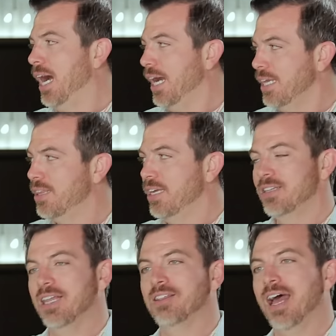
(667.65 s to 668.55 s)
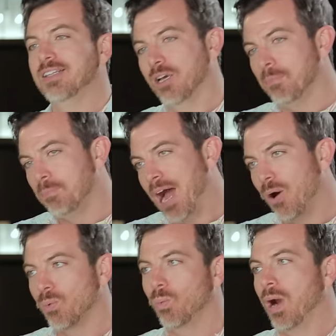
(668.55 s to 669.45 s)
I think that that's
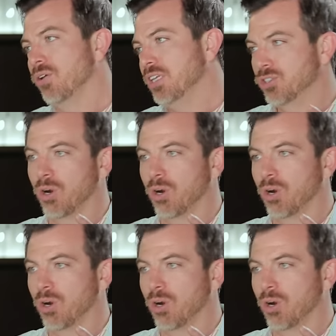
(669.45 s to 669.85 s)
about where these